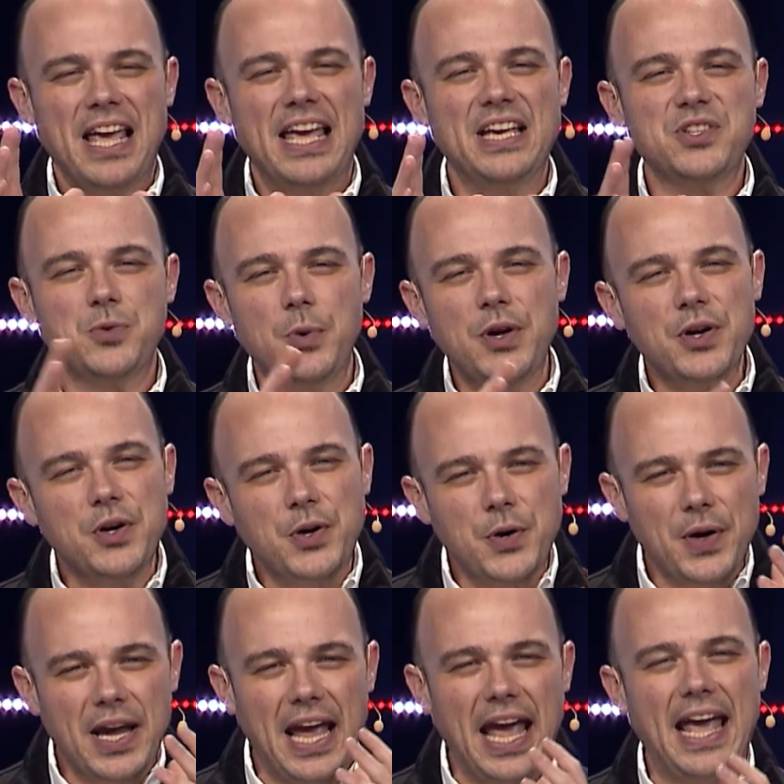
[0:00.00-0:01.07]
is we are
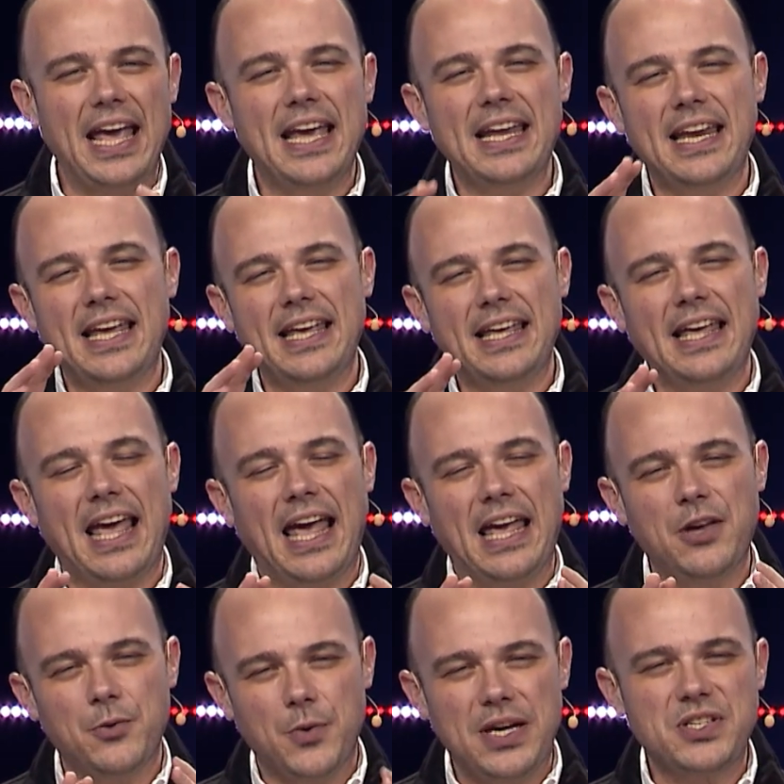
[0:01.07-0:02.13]
creating
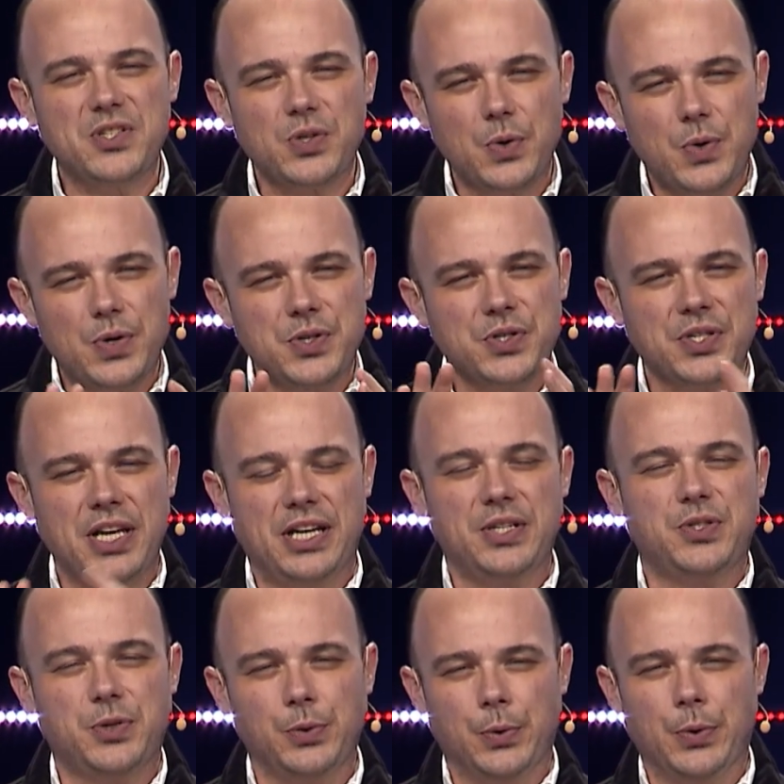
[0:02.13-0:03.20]
a resource and
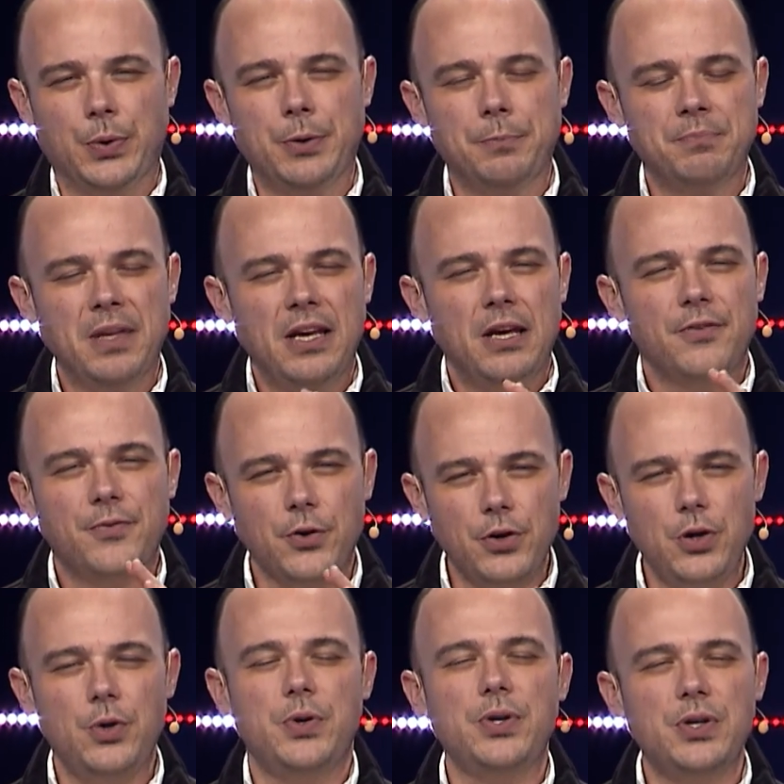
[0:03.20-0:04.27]
a tool for
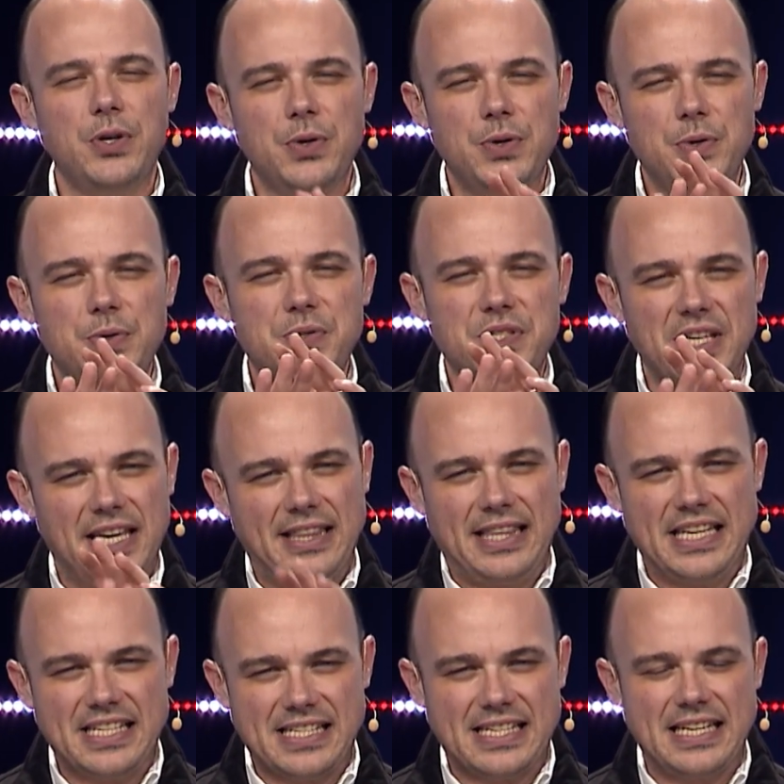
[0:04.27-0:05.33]
you to use
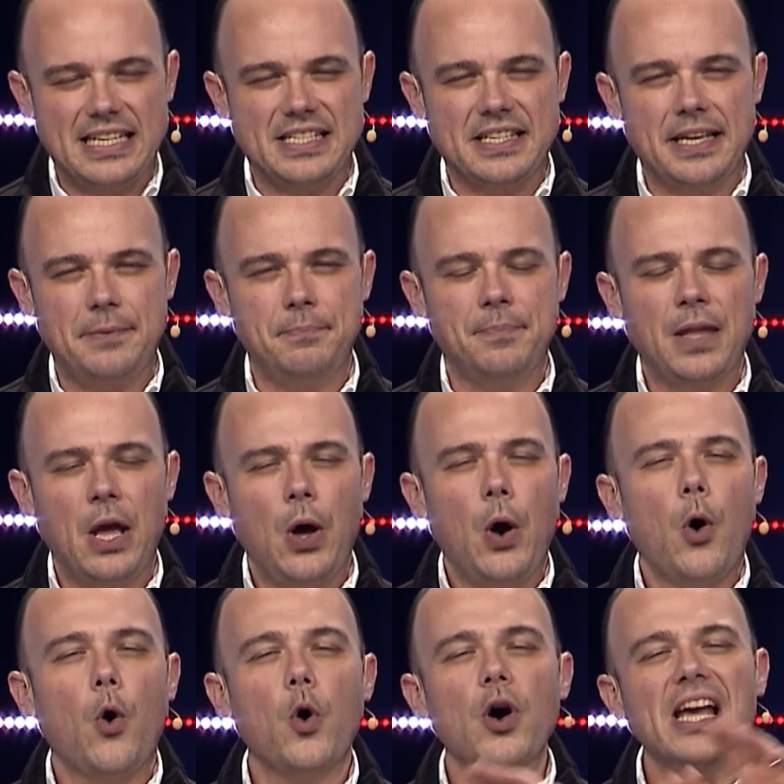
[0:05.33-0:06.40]
in this season
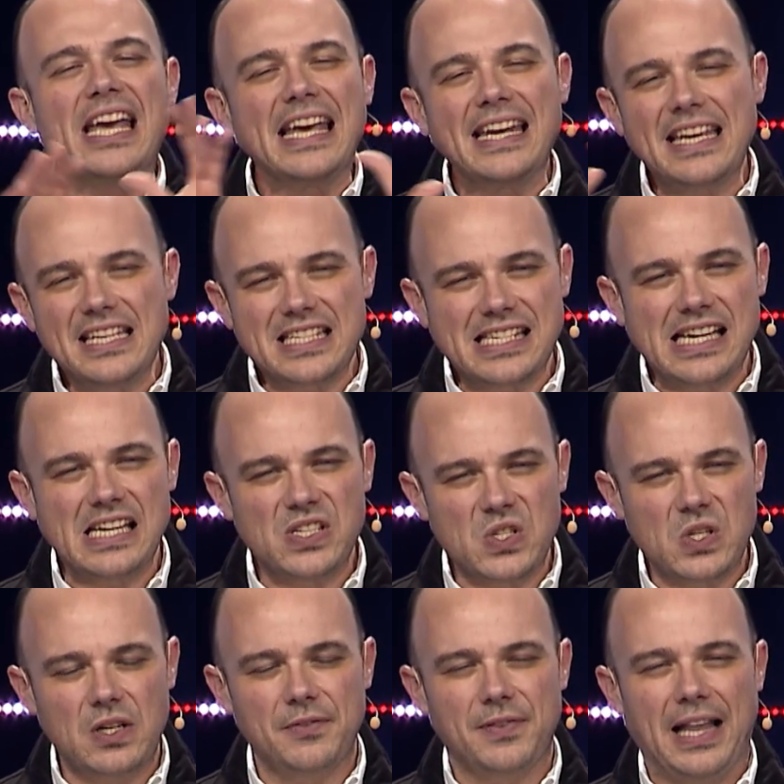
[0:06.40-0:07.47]
or any
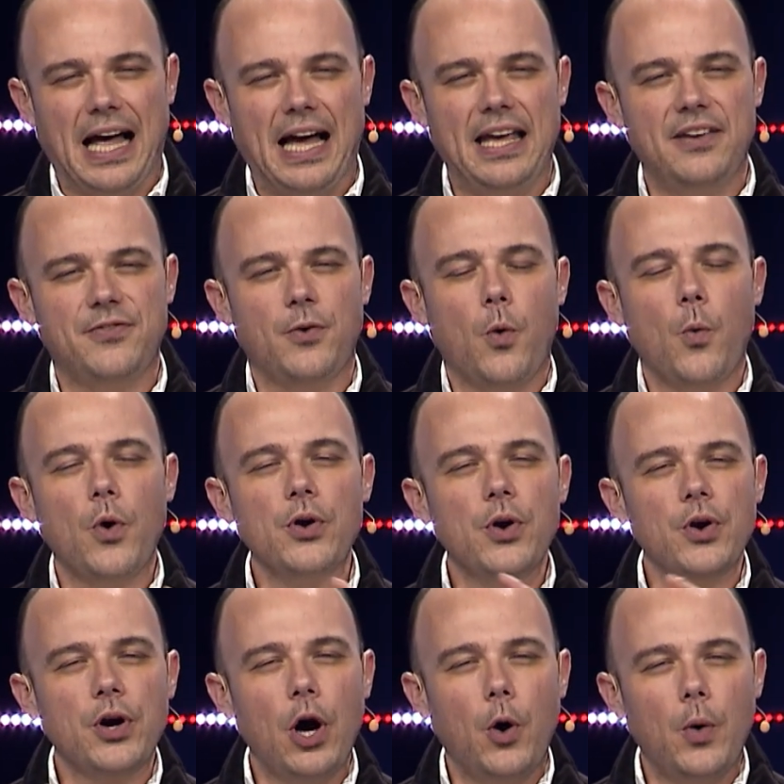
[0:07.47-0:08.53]
season of life where
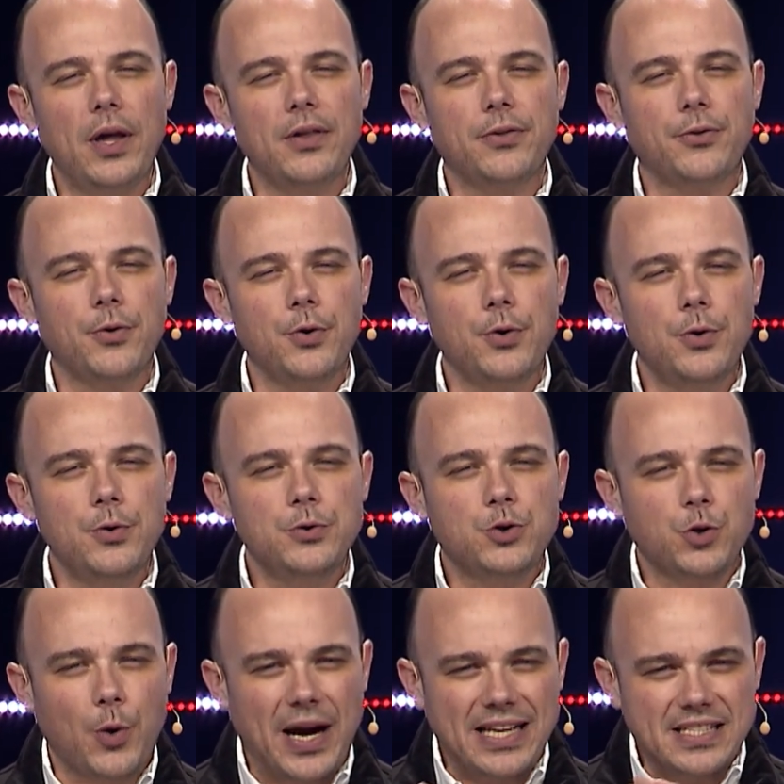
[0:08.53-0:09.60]
you're going through
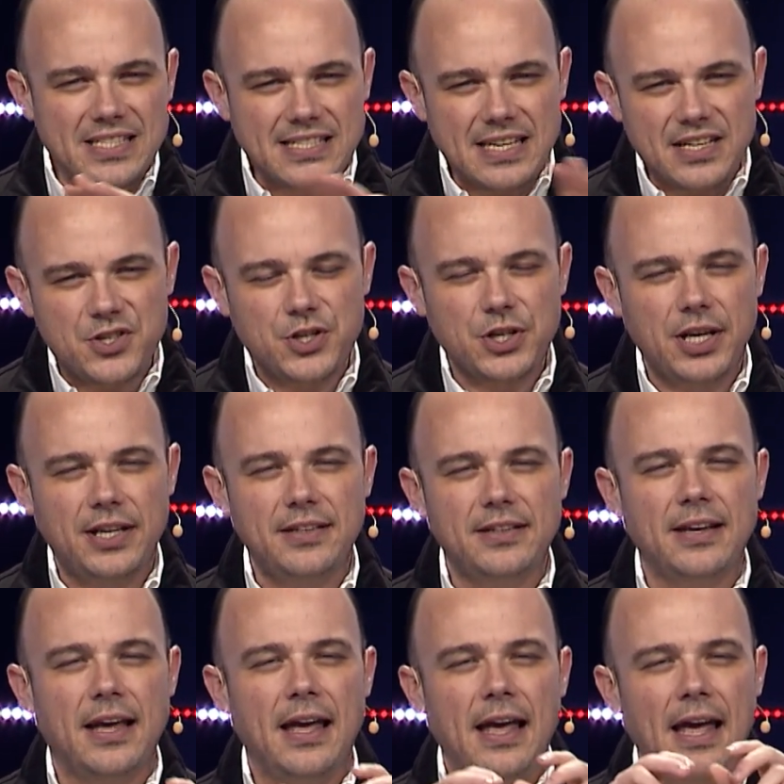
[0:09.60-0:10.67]

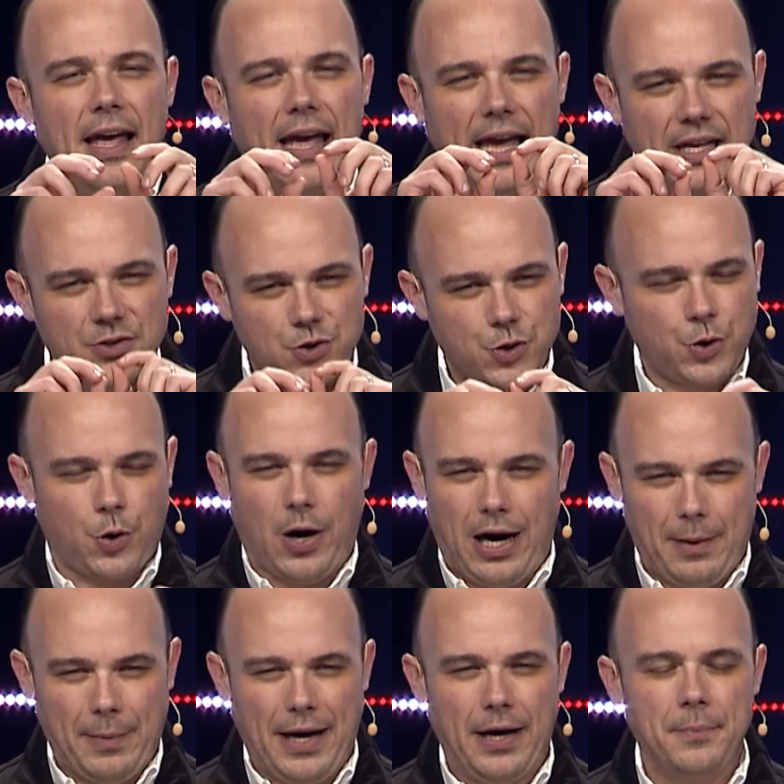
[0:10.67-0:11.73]
transition and
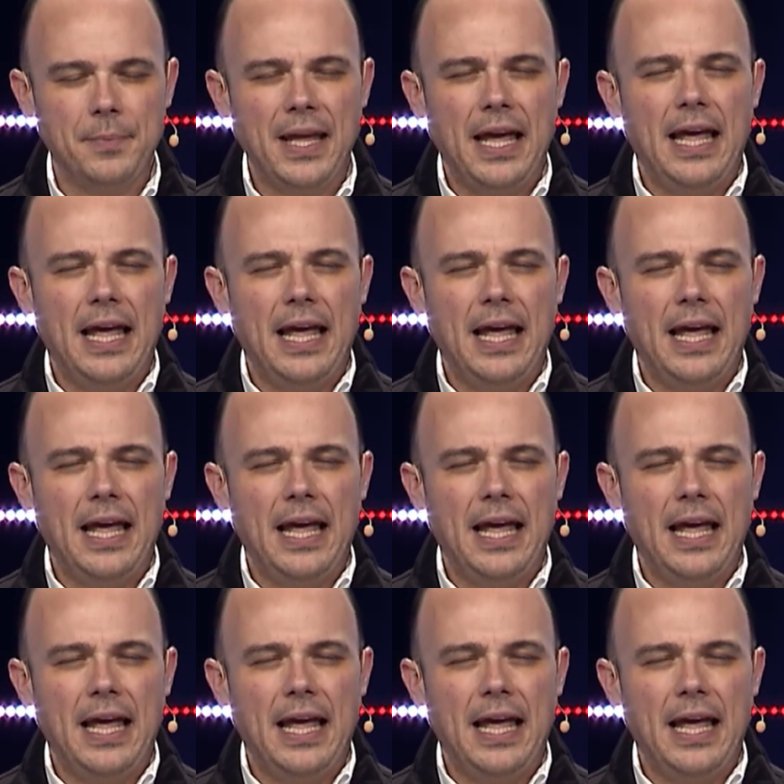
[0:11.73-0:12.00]
trauma.